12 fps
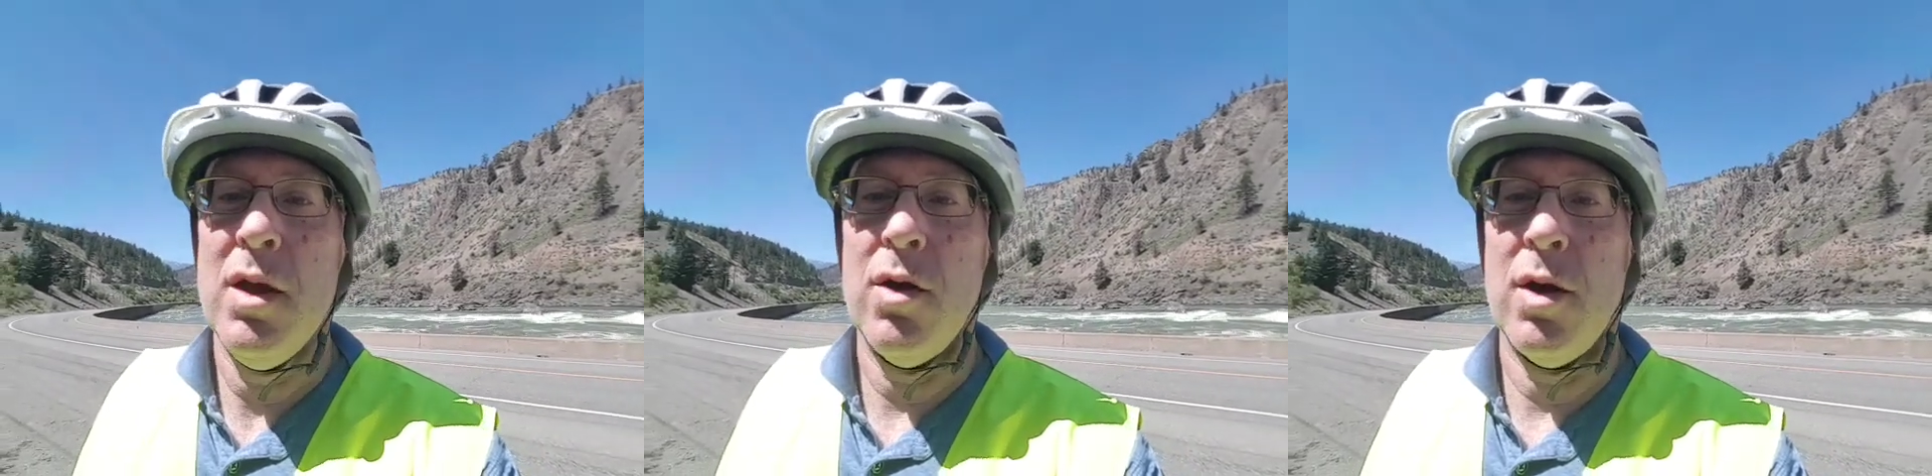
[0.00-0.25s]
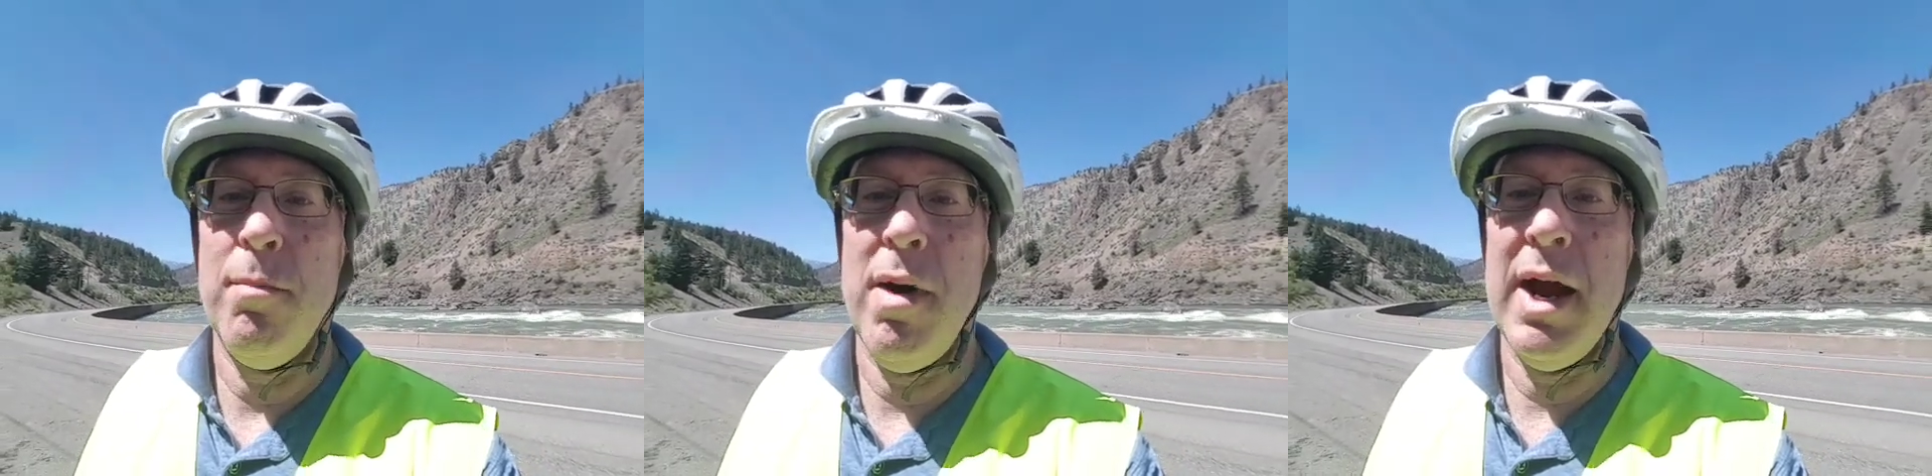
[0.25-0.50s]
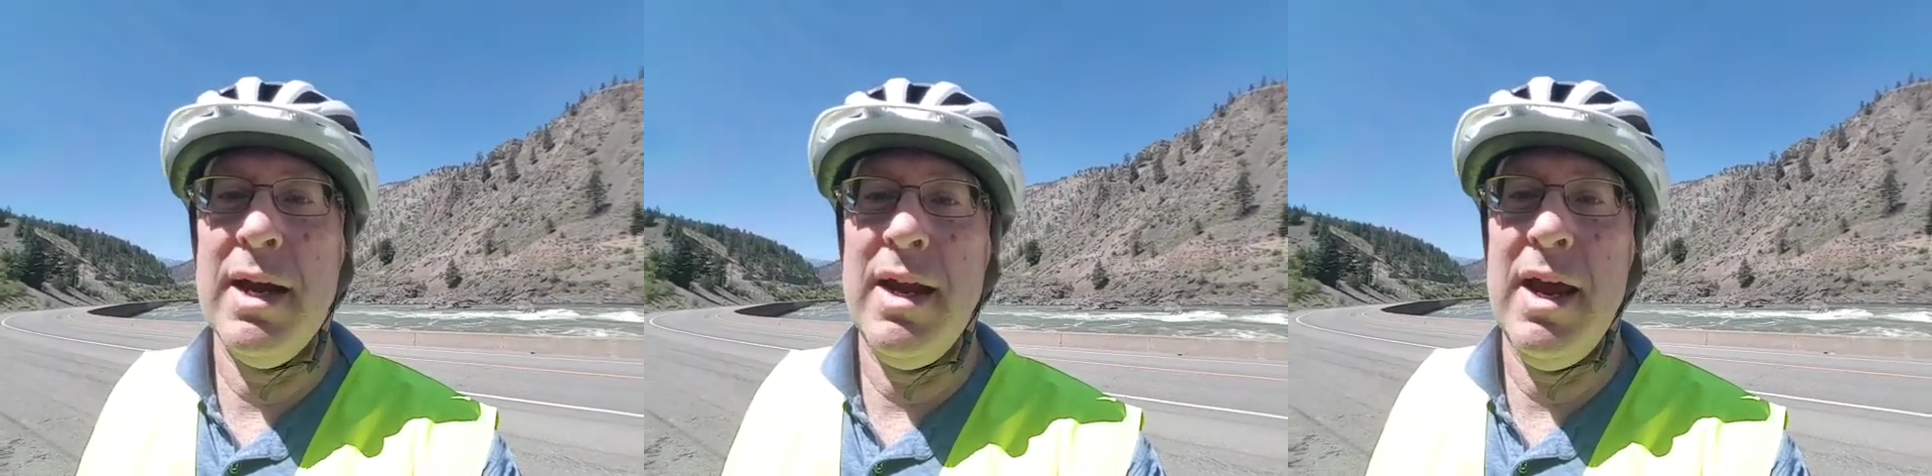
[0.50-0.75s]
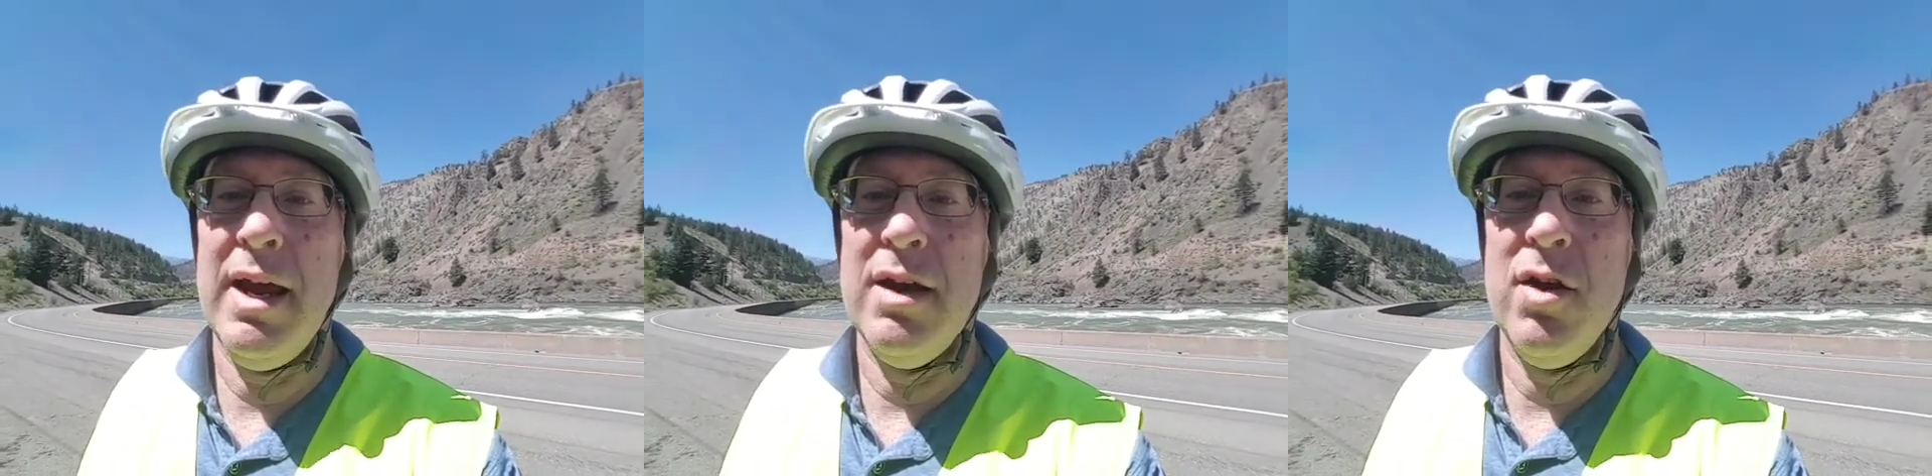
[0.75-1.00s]
Go to
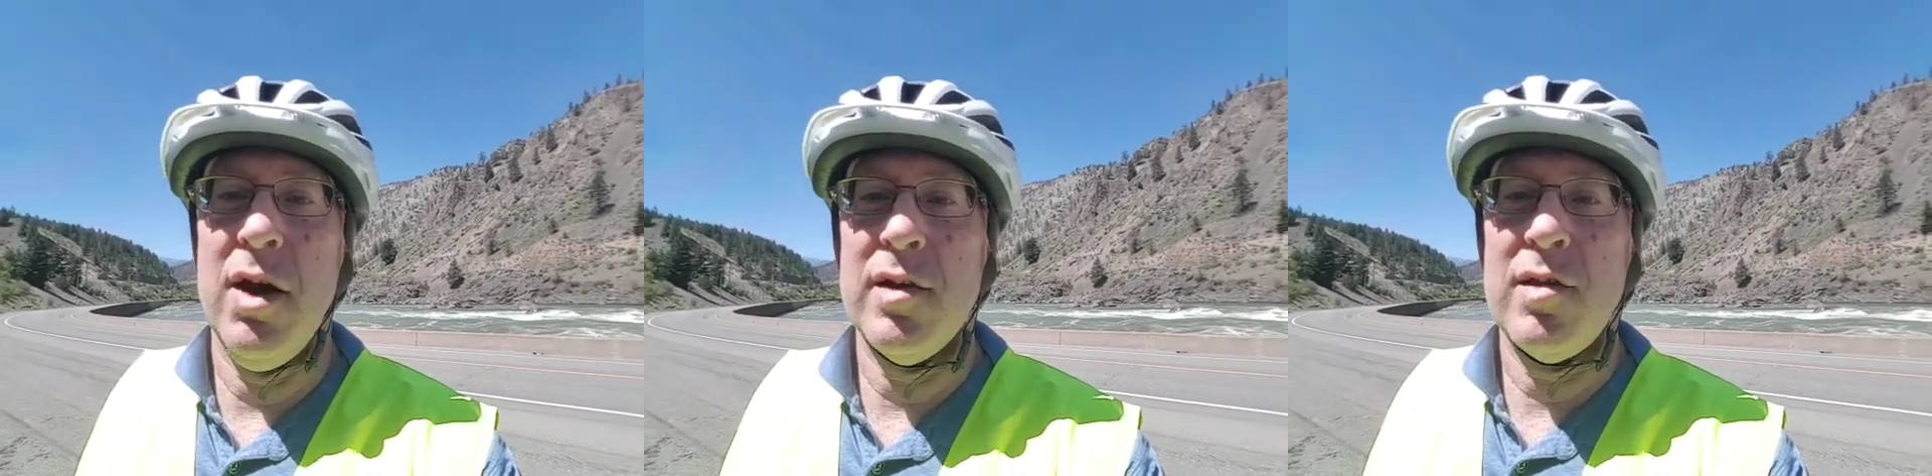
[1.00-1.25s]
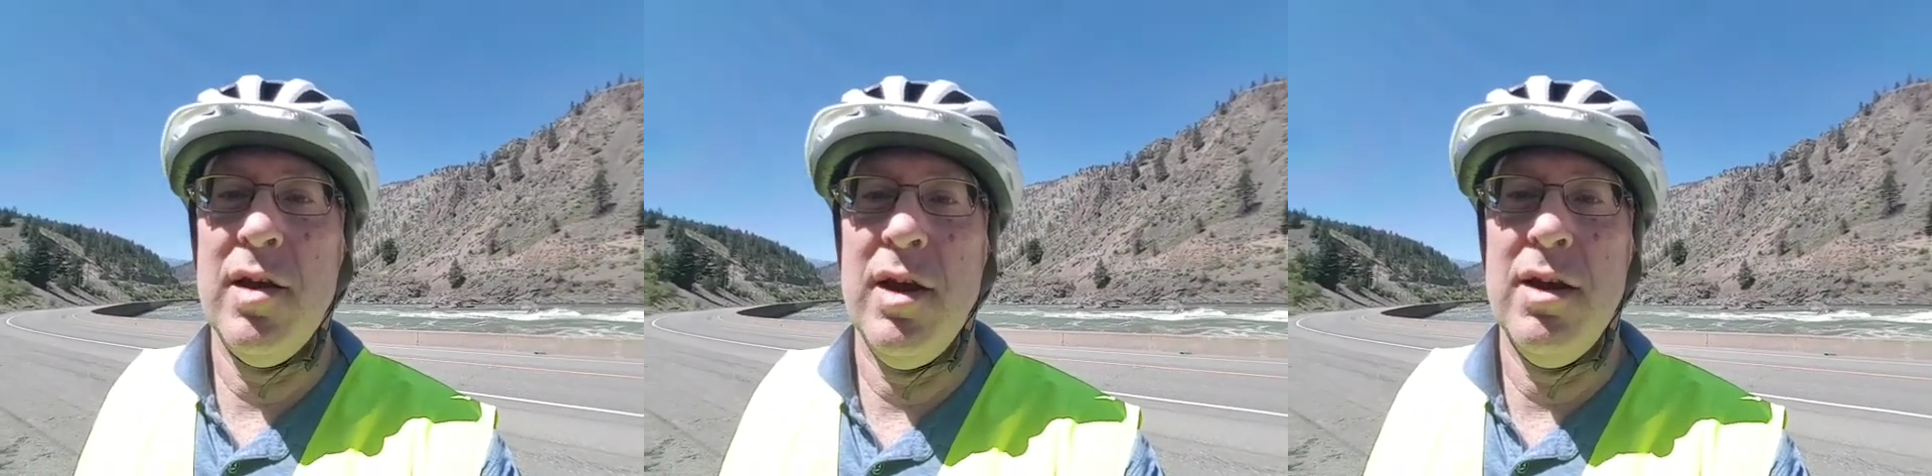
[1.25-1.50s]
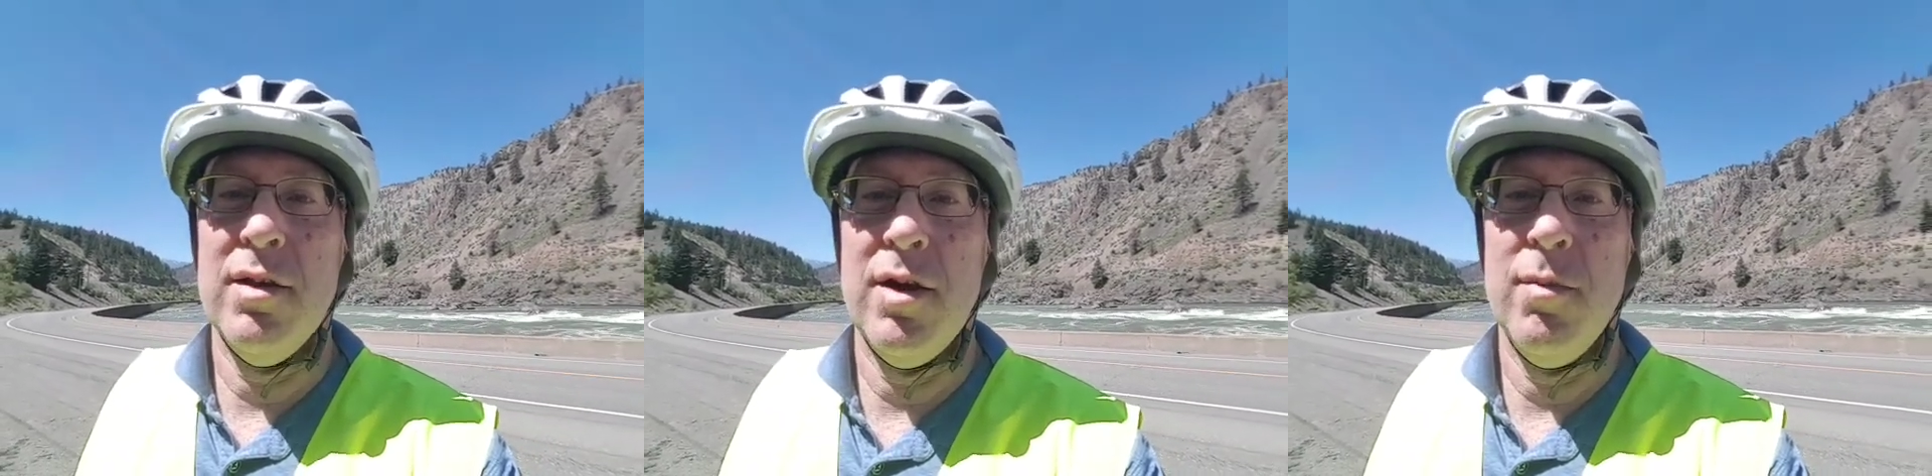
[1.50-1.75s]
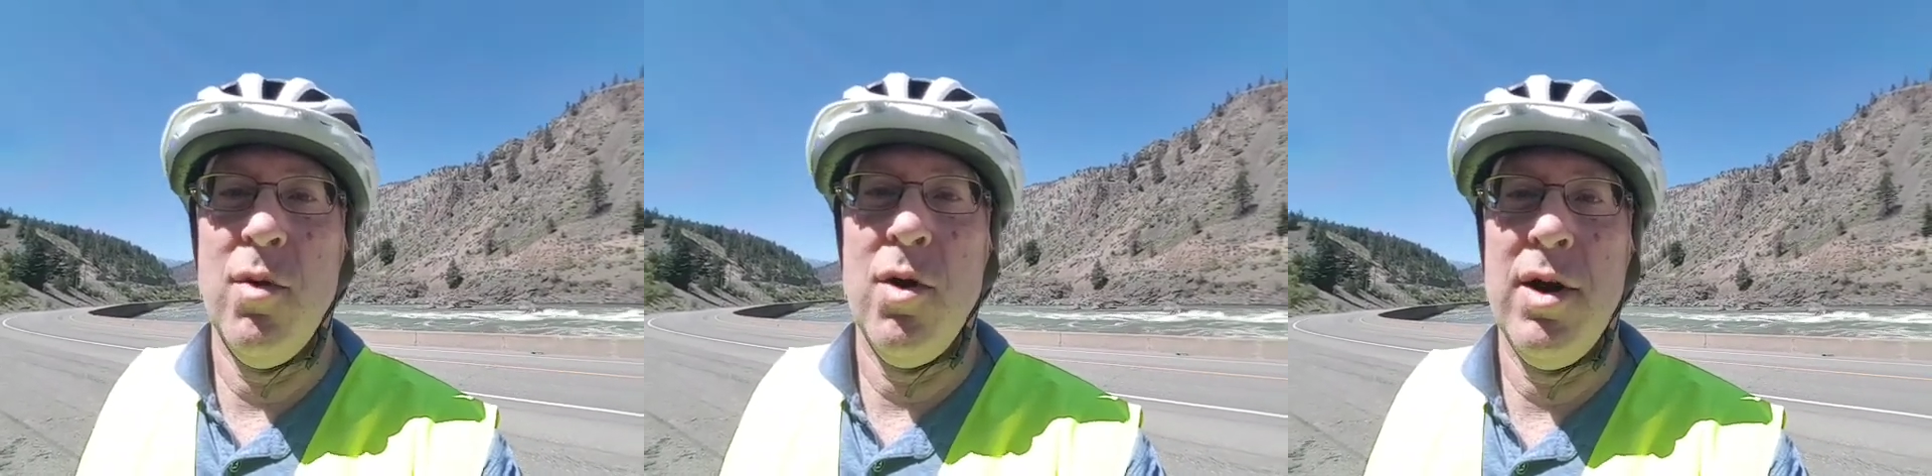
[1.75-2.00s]
mindaid.ca to
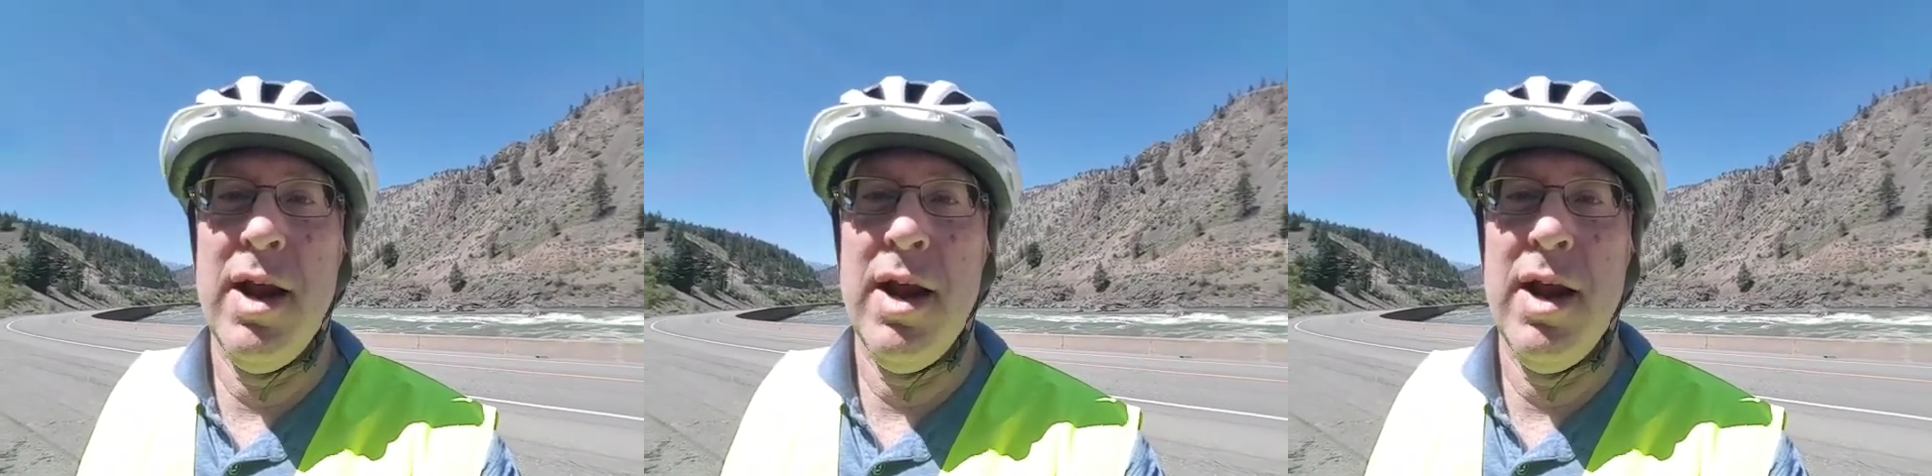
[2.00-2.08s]
learn more